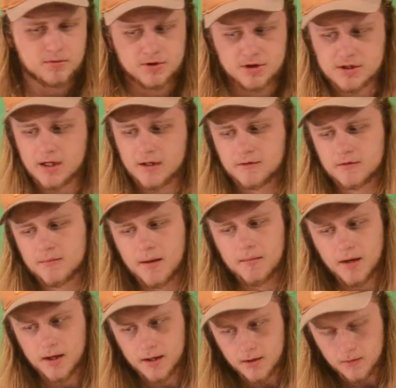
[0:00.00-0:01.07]
just entered my
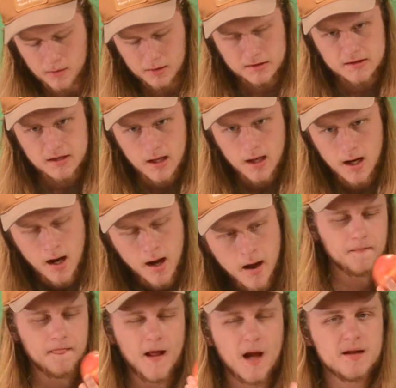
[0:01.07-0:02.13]
body at once.
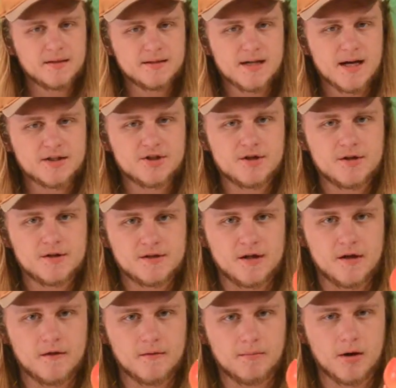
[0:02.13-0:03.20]
The texture is
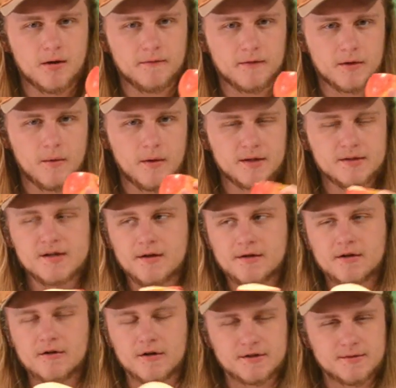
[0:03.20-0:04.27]
another perfect one. It's on the
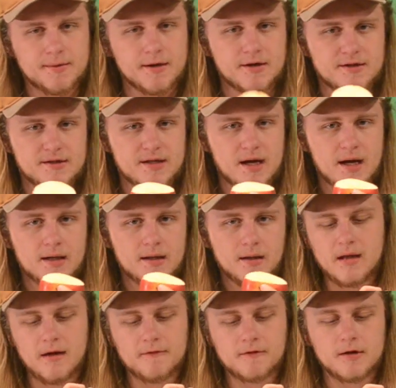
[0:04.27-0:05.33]
crispier side,
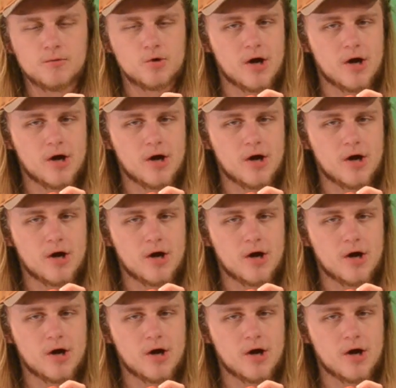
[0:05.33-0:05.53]
definitely more